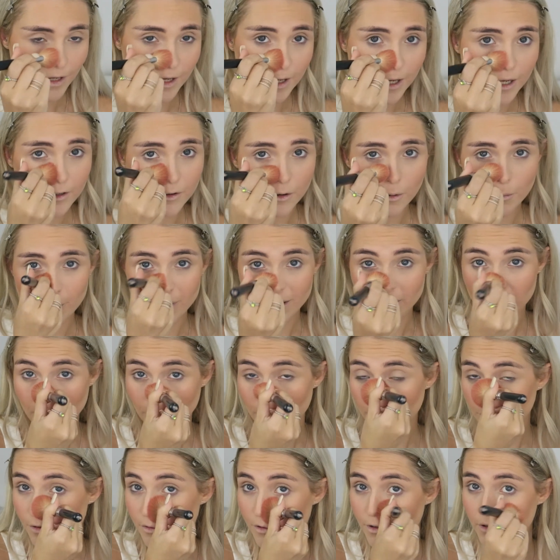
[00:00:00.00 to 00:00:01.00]
And on my
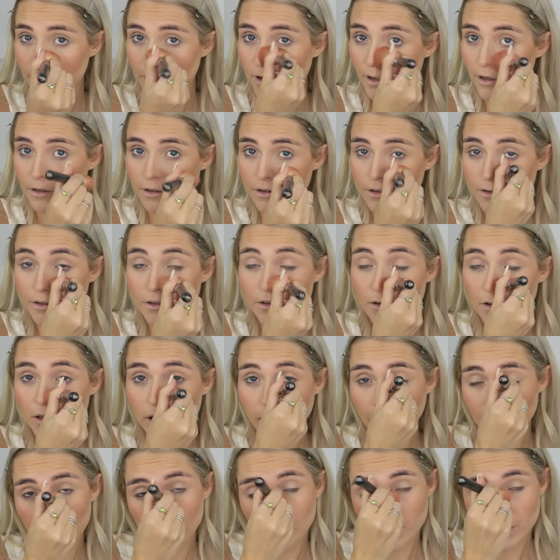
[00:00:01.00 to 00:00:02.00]
nose,
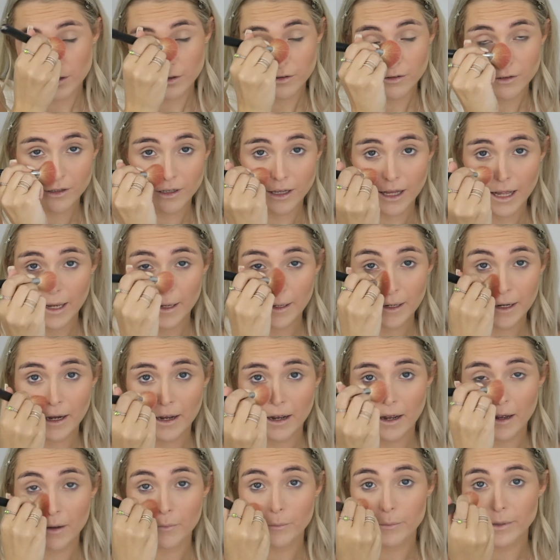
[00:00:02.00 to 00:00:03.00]
because I want to look like
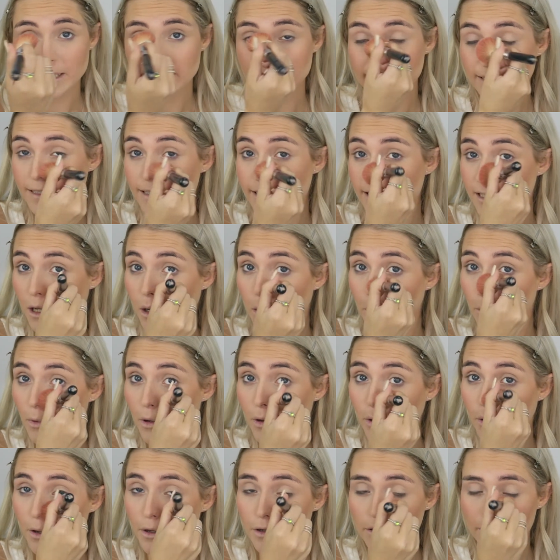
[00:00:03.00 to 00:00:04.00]
I've been
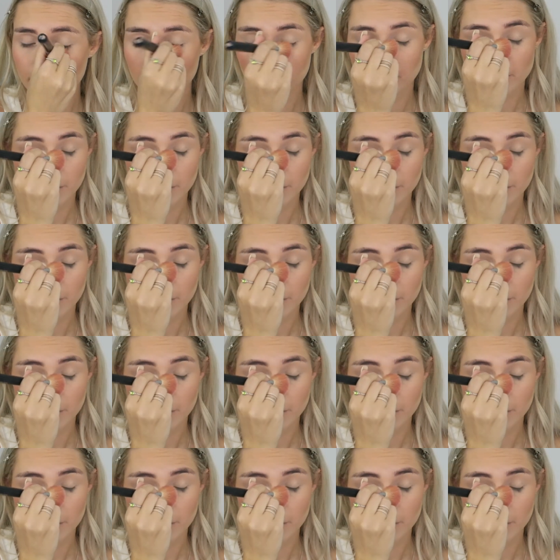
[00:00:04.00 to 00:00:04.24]
sunburnt.